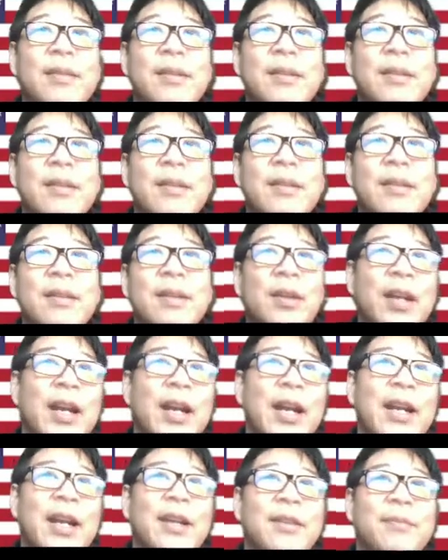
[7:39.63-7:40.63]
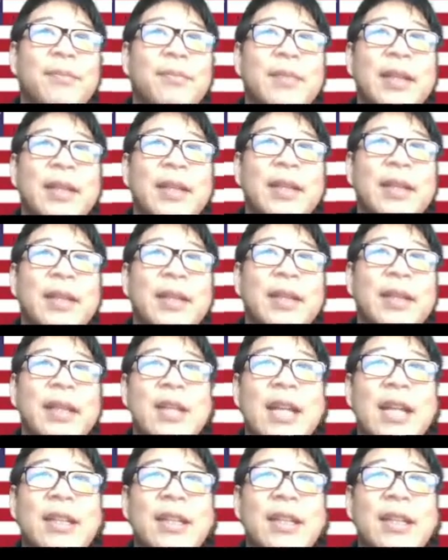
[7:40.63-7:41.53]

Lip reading: Okay. Gives that